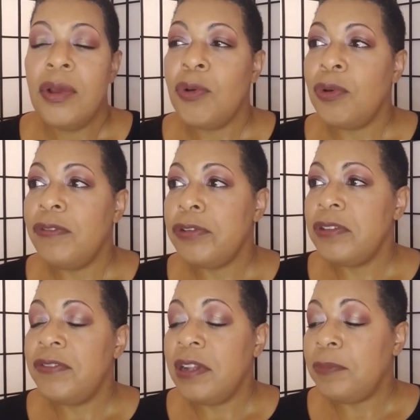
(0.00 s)
Or if you
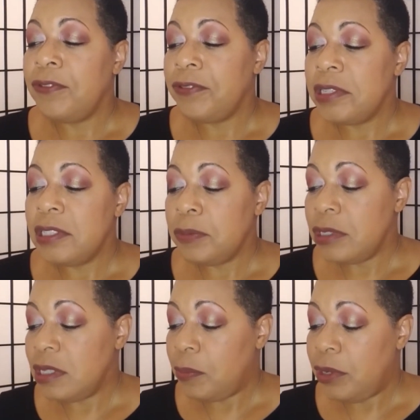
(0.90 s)
develop a friendship
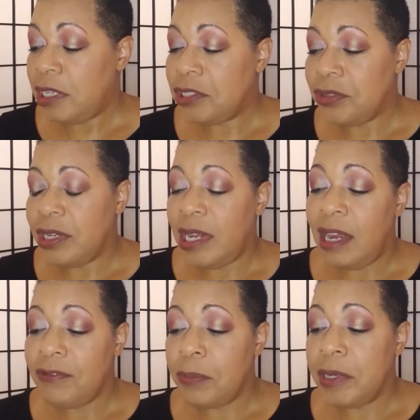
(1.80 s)
with someone that you're
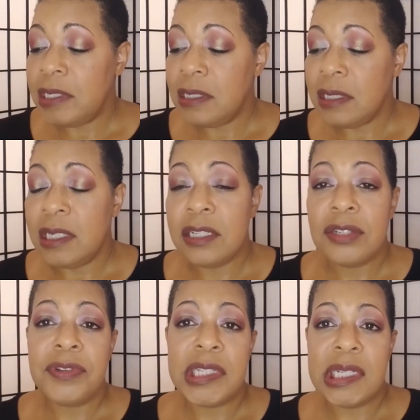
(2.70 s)
not romantically
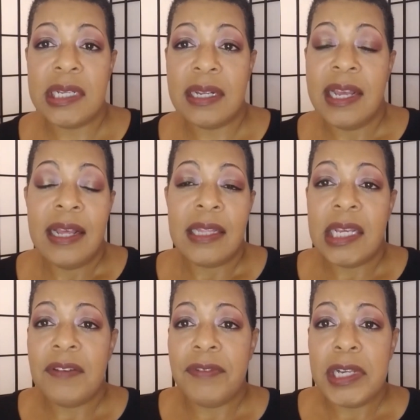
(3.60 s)
interested in,
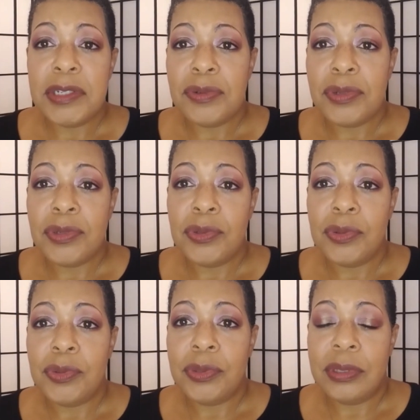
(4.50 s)
they invite you
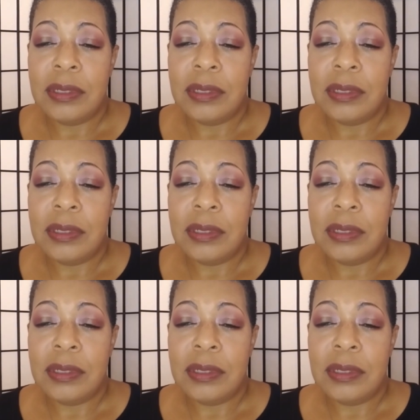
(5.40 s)
to